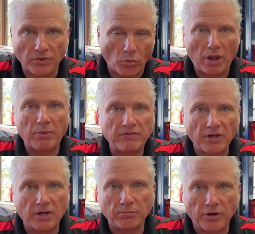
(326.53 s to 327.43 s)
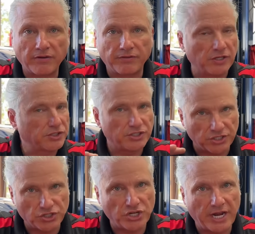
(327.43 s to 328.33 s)
the way we've done brake flushes
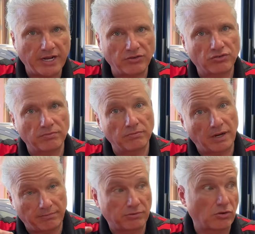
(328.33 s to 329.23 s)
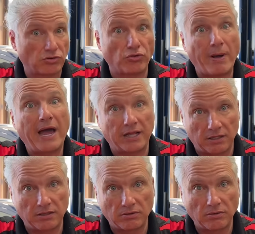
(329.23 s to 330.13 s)
has changed
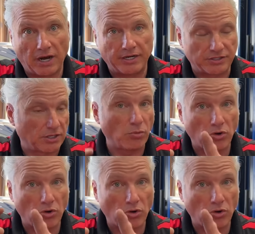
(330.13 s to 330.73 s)
dramatically, honestly. And